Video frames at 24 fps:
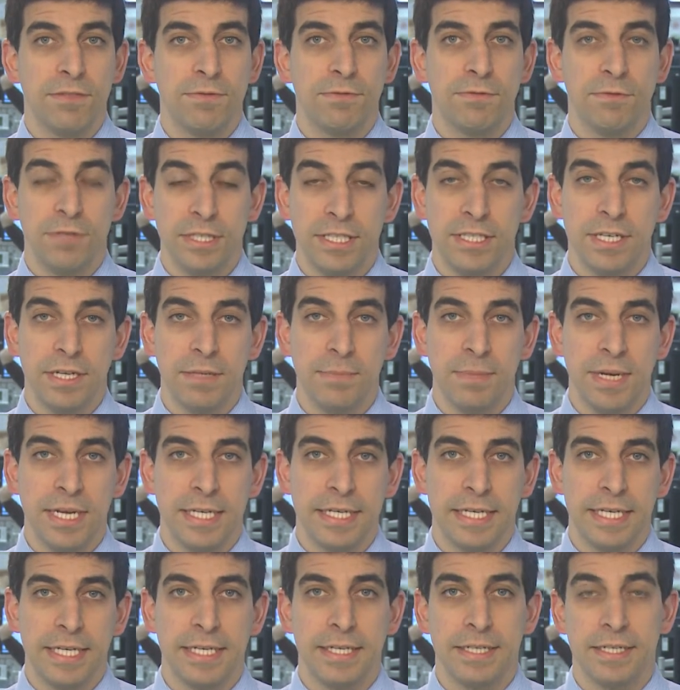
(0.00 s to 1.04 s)
of retail
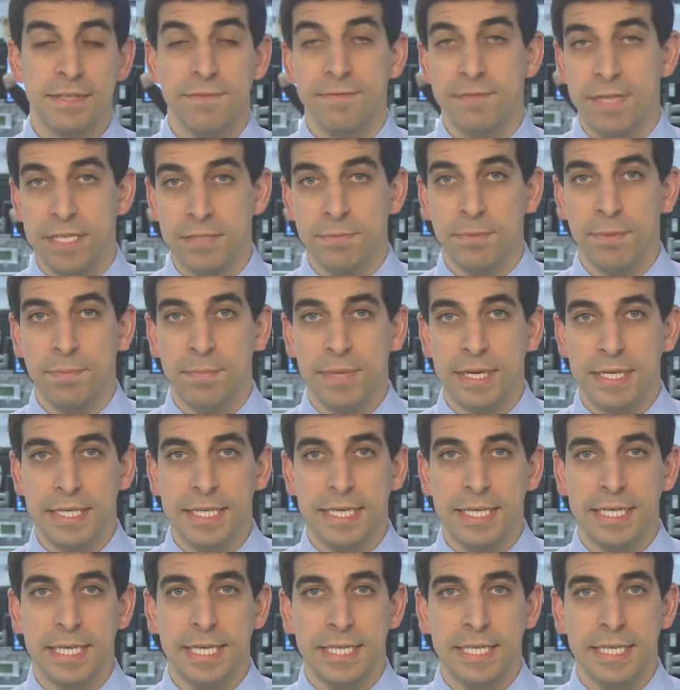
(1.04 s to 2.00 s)
banking and investment banking